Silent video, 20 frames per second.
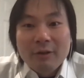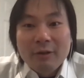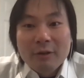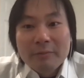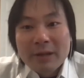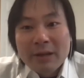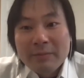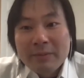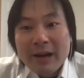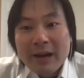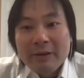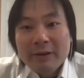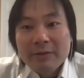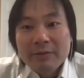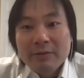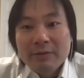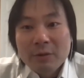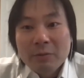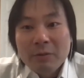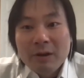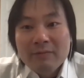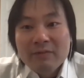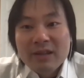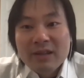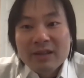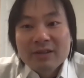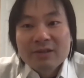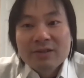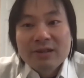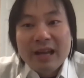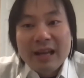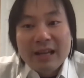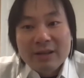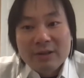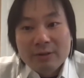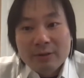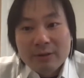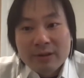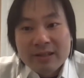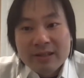or preparing for one, she
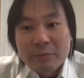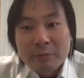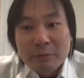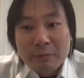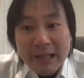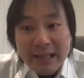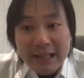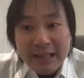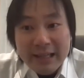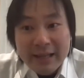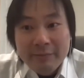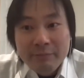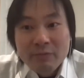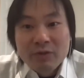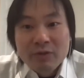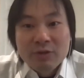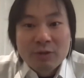enjoys reading,